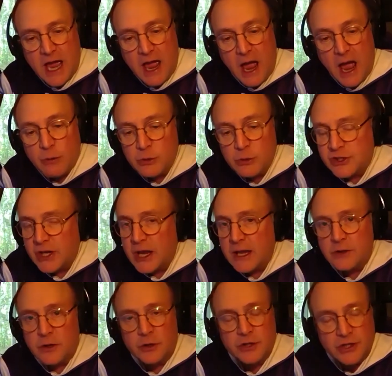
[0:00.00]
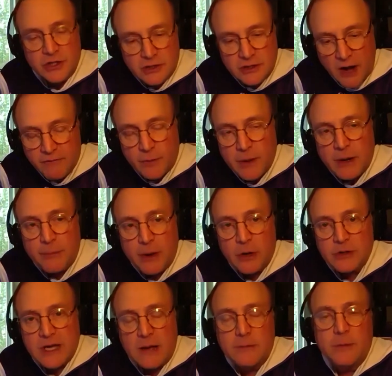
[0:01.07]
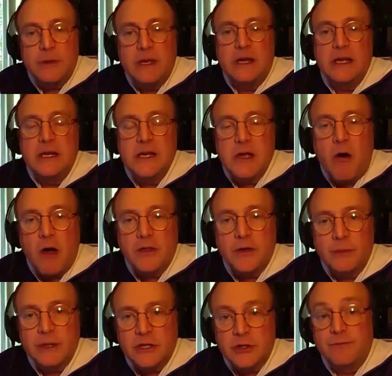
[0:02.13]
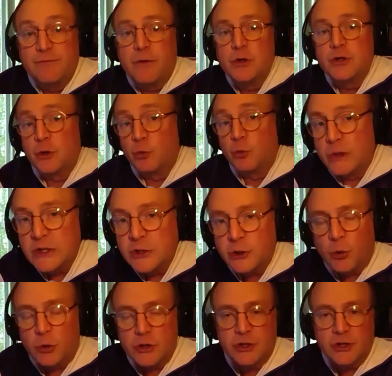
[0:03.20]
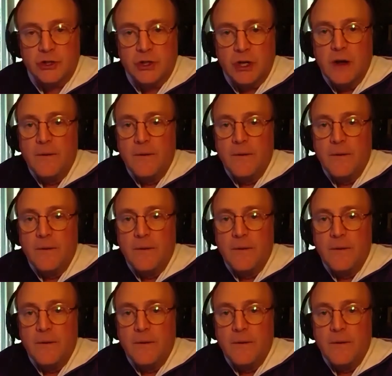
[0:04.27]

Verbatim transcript: I would say there's never been a better time to be an indie author because first, the resources.